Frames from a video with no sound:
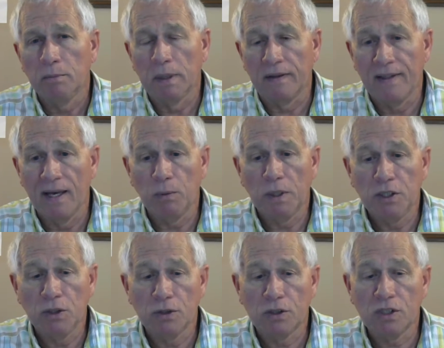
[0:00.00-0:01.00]
But then when
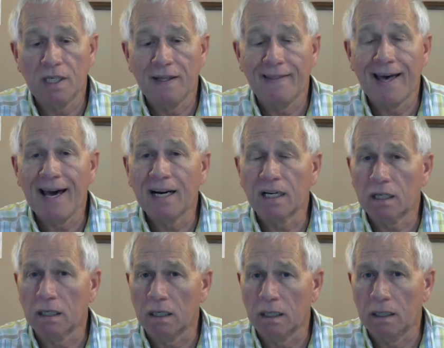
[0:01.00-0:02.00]
you see that
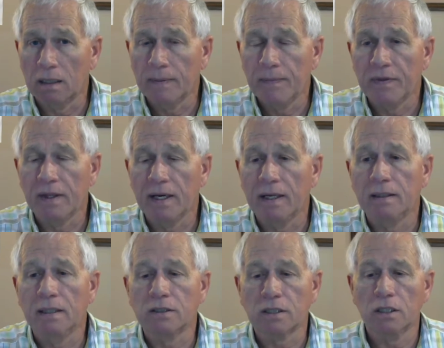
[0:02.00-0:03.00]
occur, then
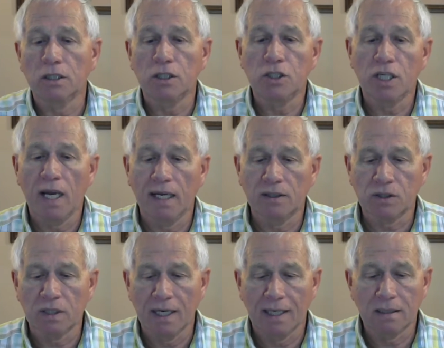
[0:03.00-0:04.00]
there's a good chance
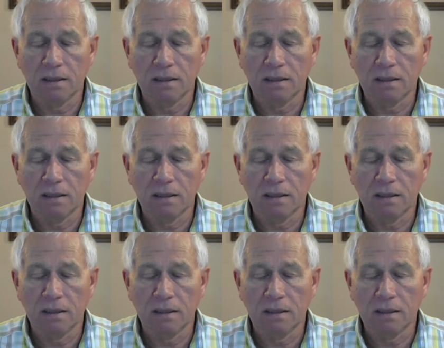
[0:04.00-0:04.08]
that